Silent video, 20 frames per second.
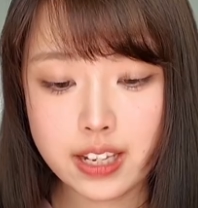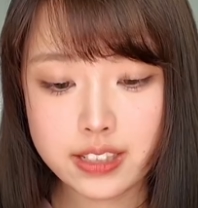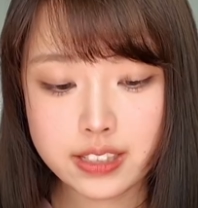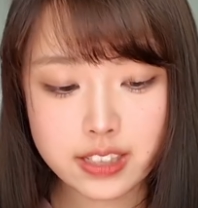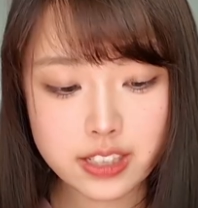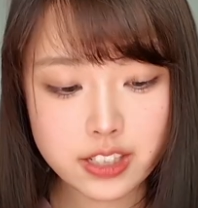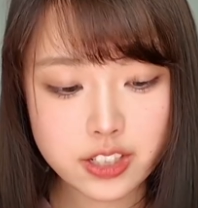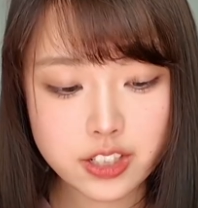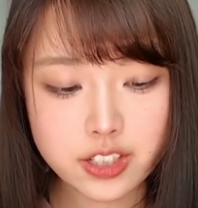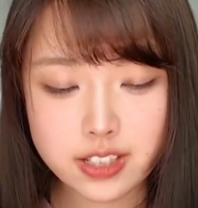and
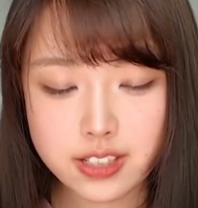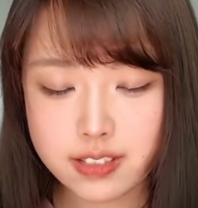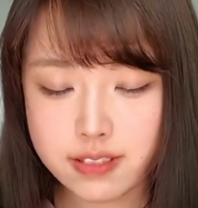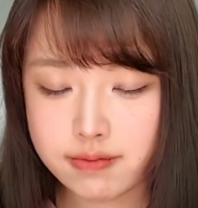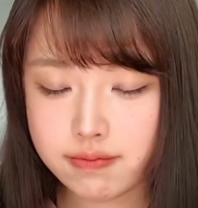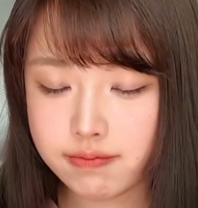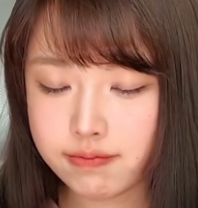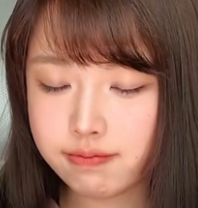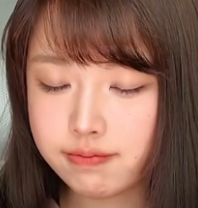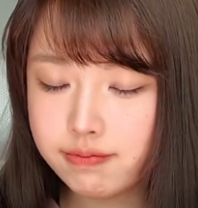then just
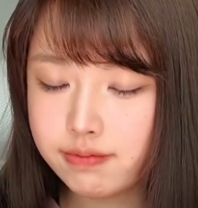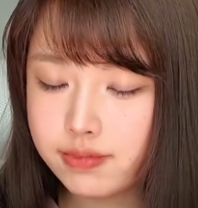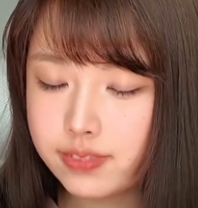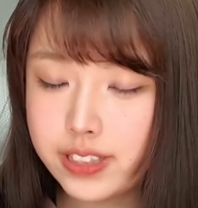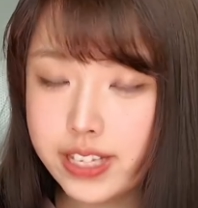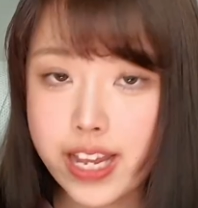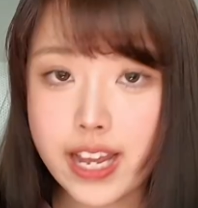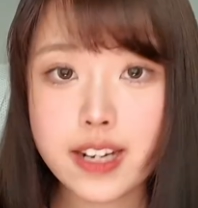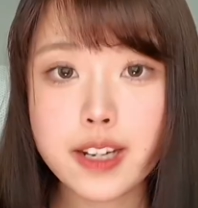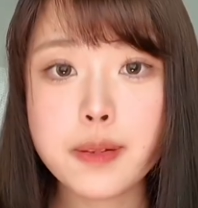
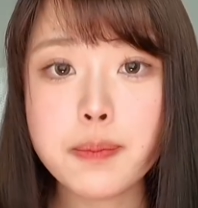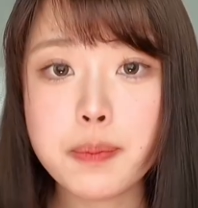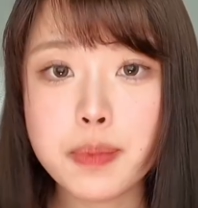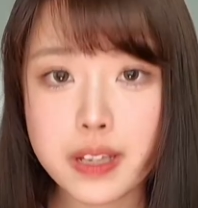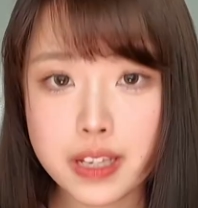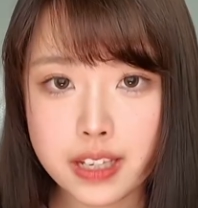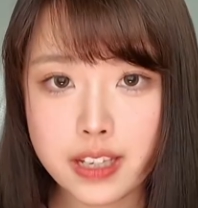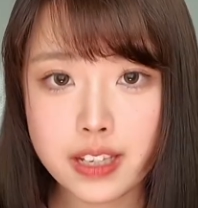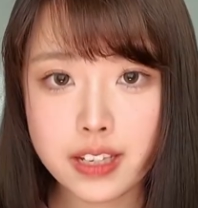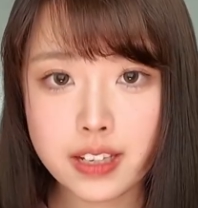let it be.